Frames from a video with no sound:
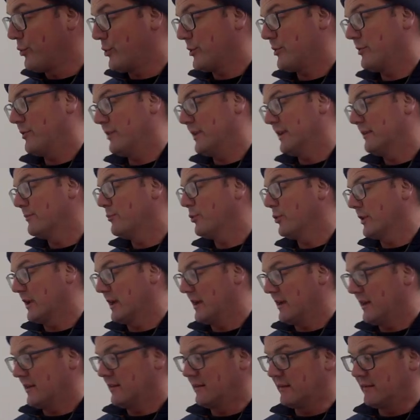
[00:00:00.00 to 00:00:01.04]
water in one
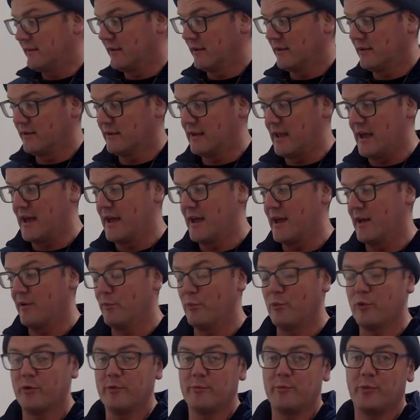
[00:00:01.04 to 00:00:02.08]
end
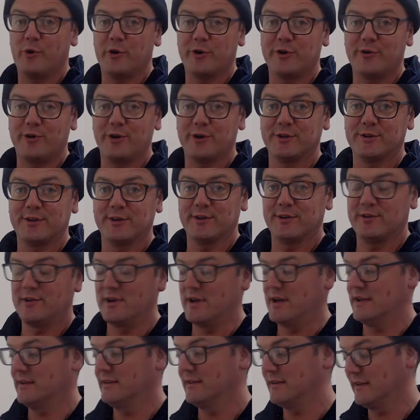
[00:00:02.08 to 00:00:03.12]
and warm water out the other
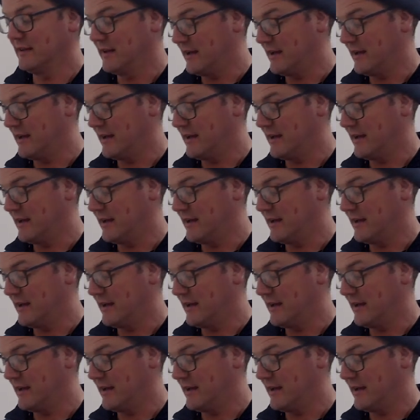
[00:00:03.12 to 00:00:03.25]
end.